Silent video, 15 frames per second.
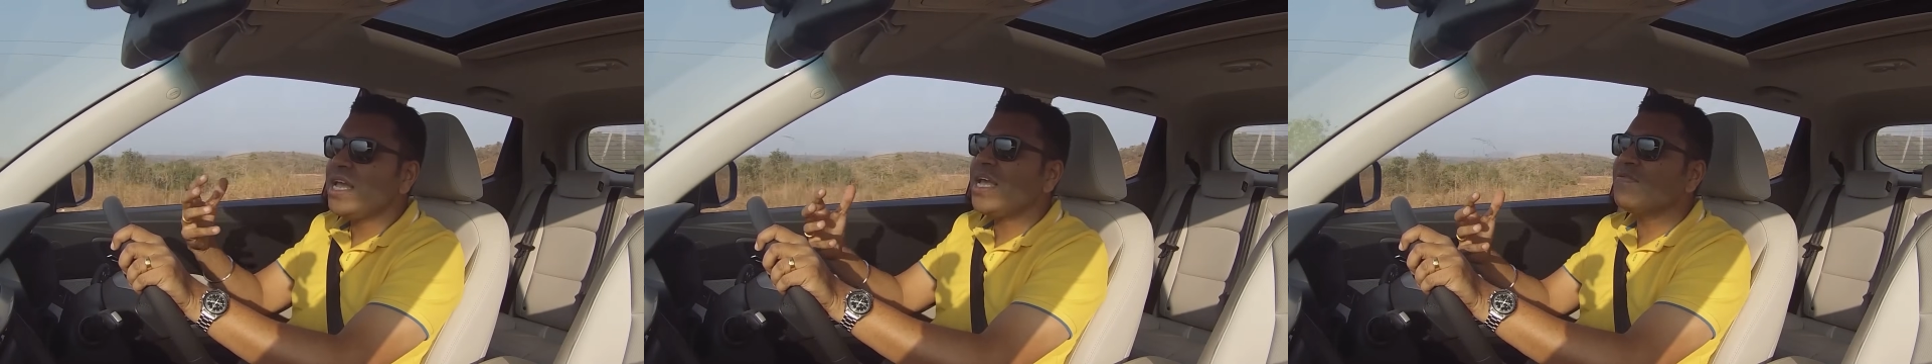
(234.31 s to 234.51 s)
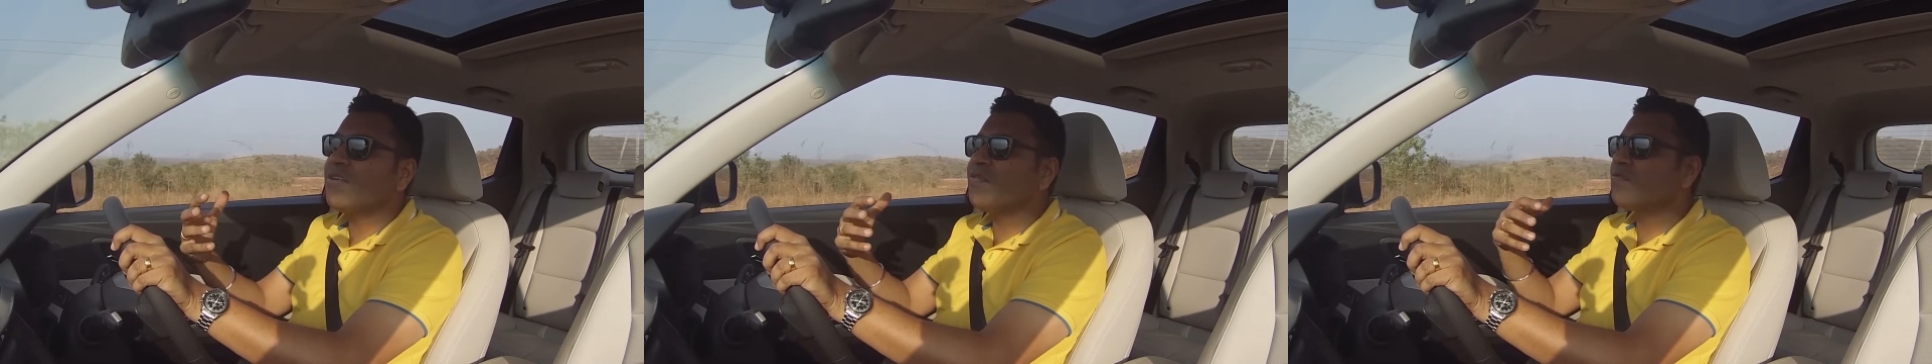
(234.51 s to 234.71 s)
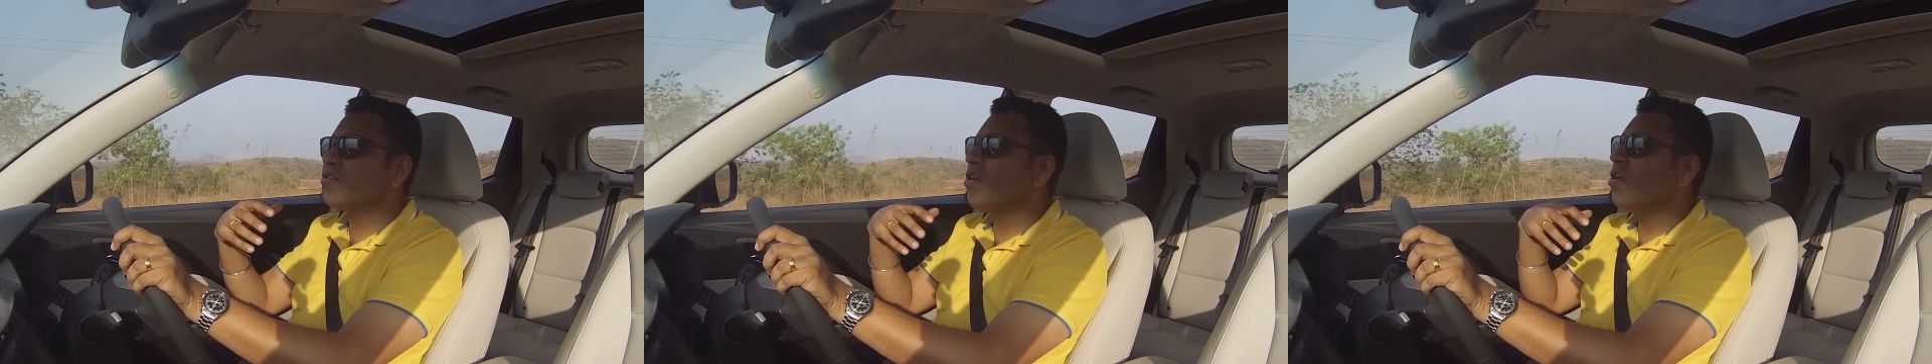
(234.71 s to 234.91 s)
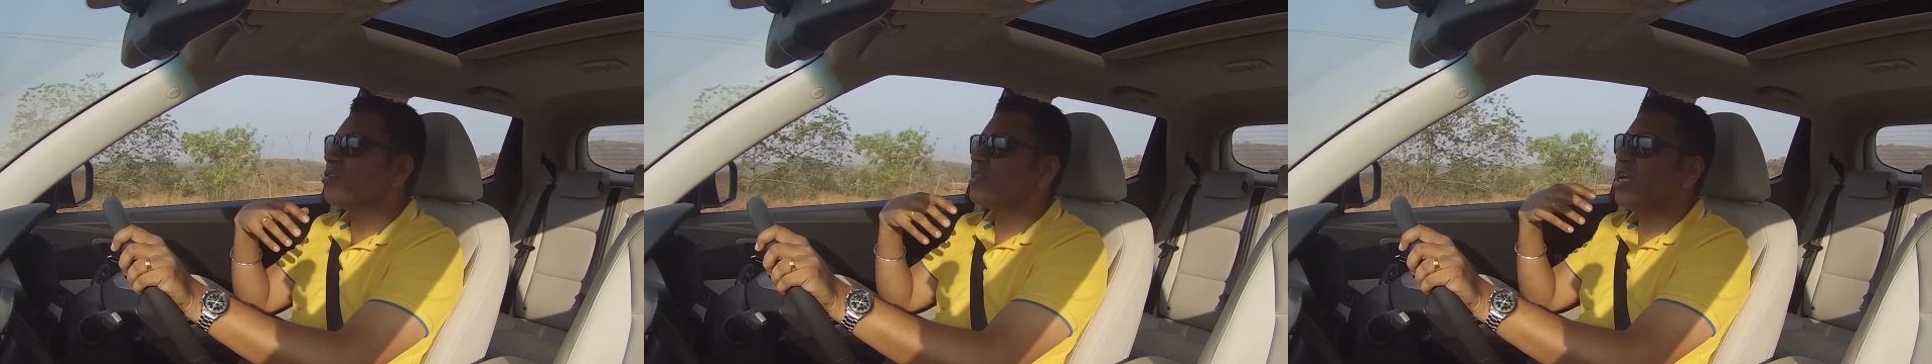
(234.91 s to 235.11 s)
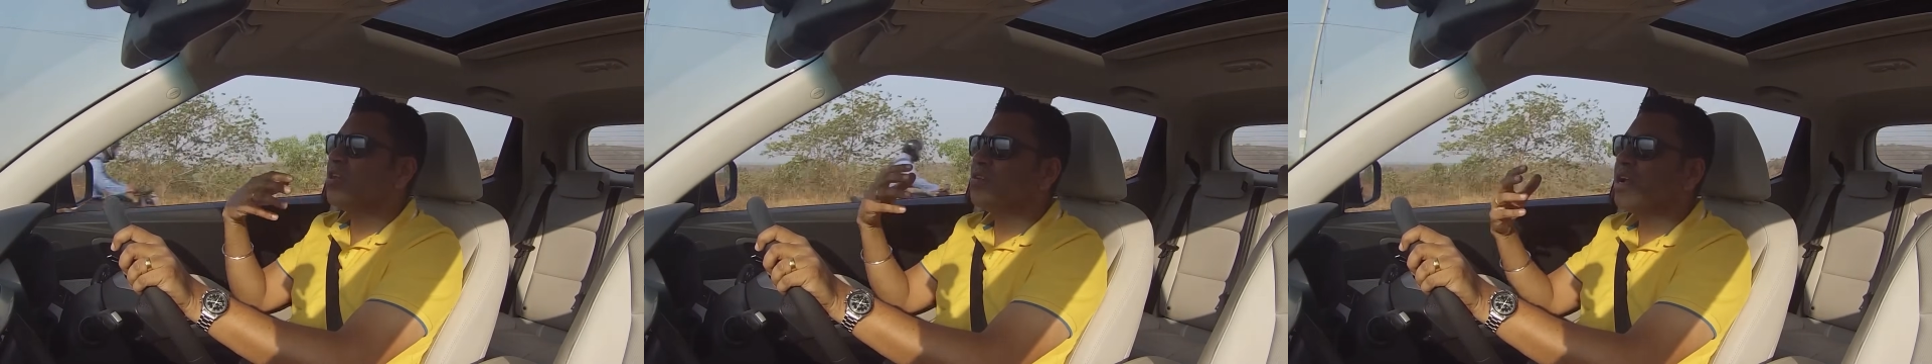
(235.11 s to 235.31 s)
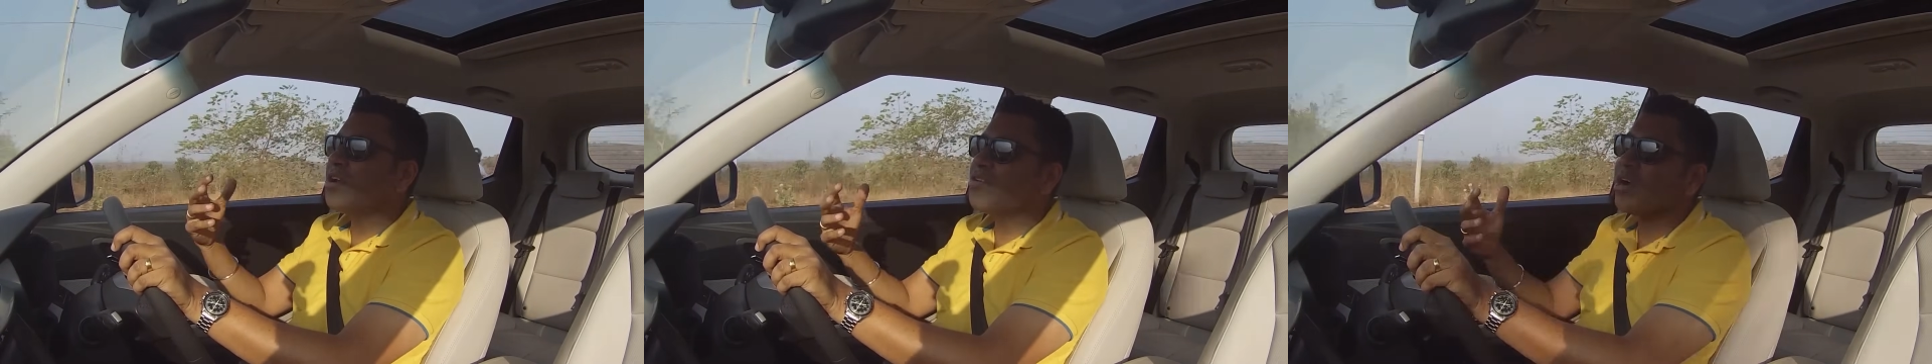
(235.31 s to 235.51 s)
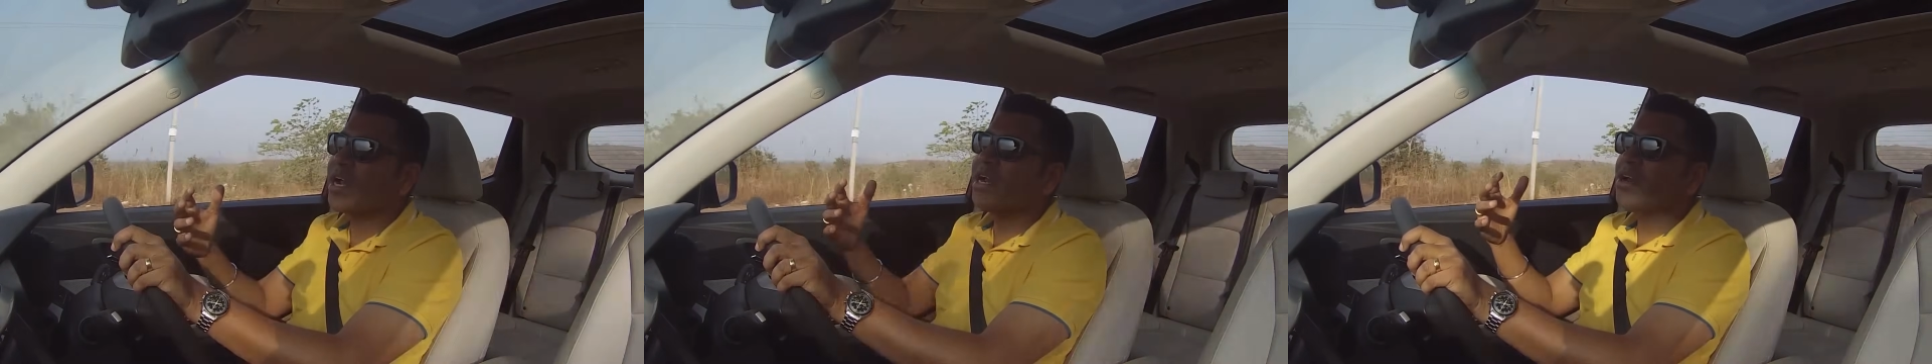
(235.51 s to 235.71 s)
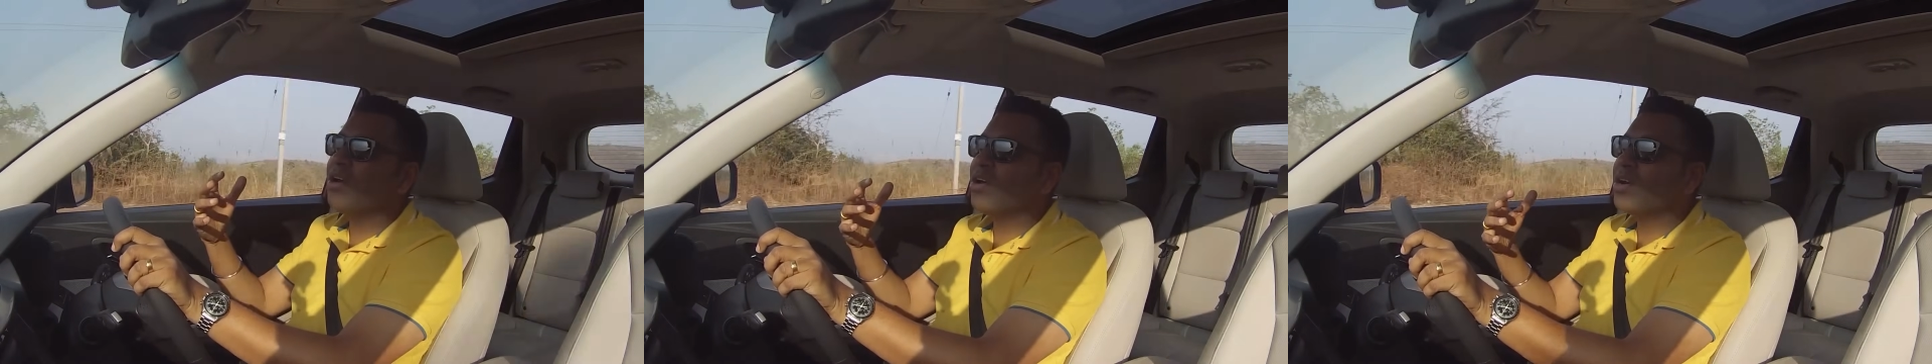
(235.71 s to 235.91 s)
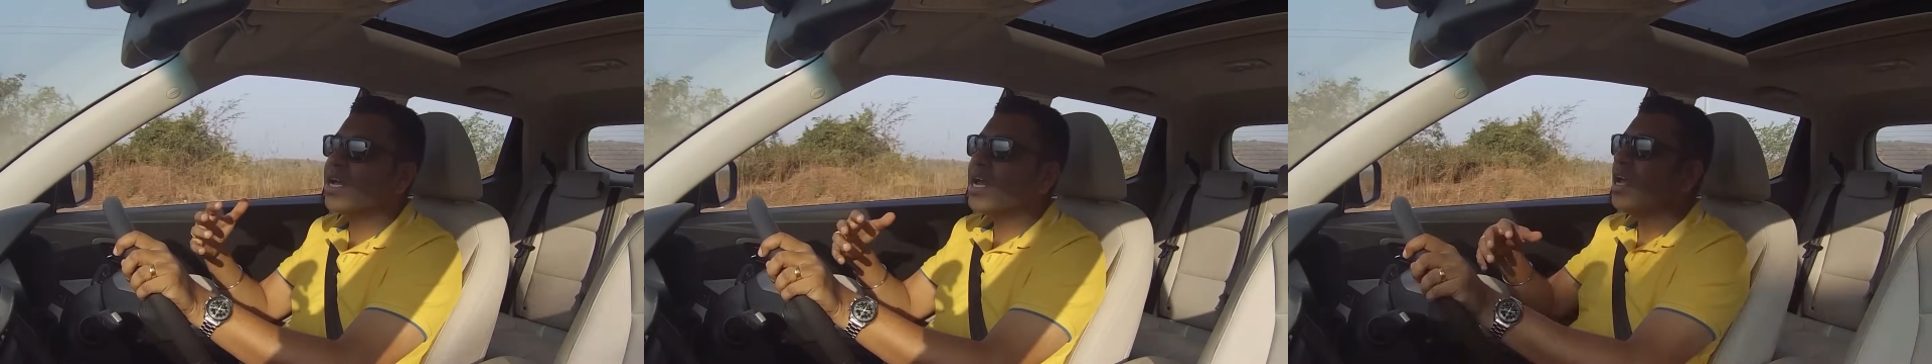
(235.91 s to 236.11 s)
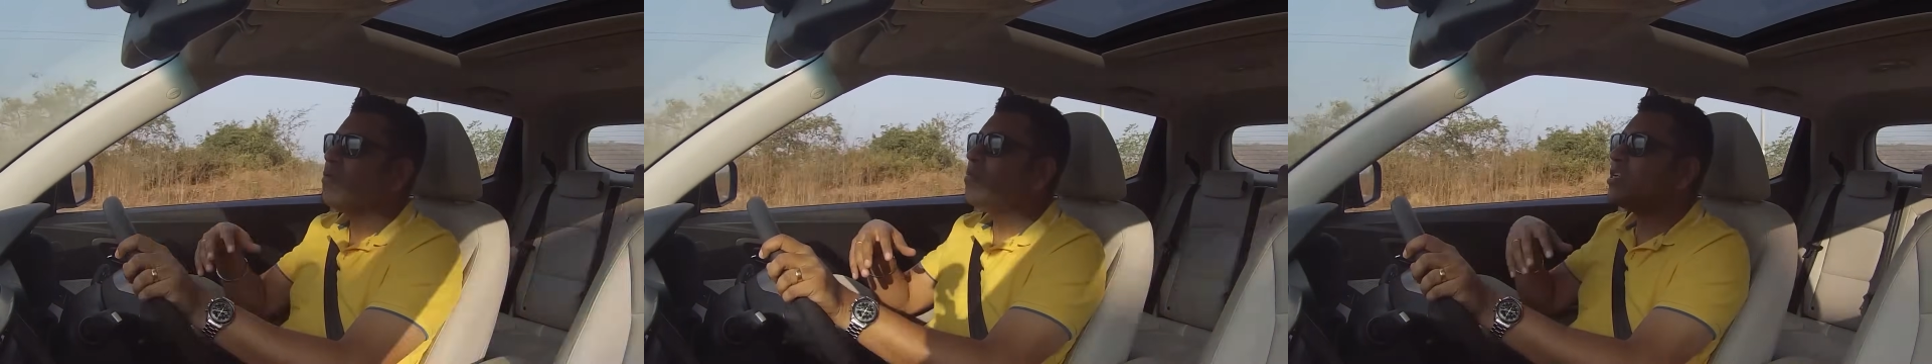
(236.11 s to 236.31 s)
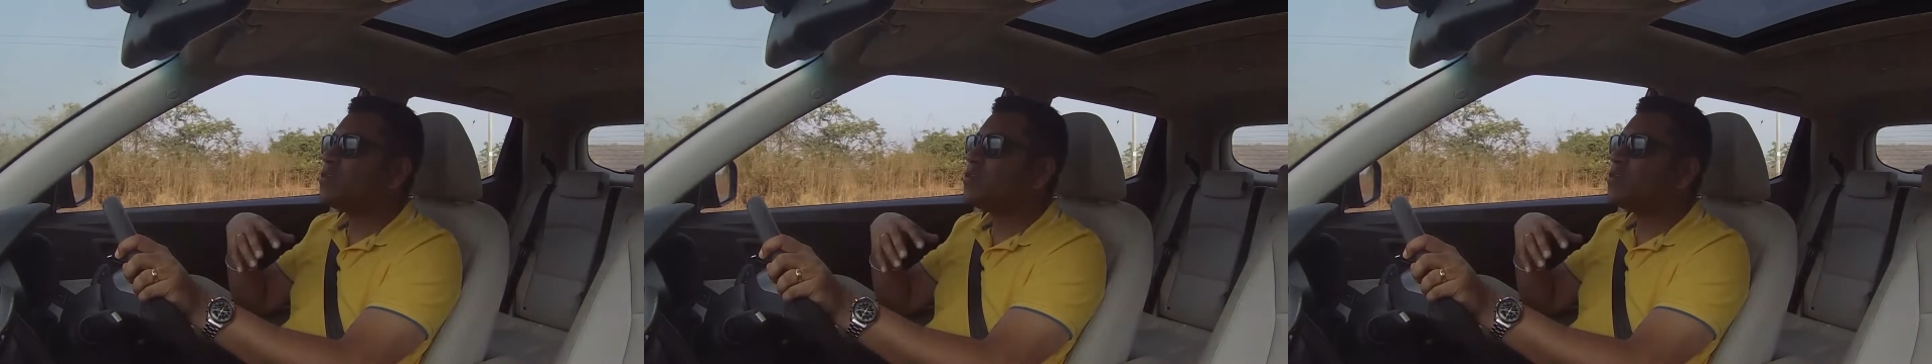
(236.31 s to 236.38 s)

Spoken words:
wave of torque that you can ride along,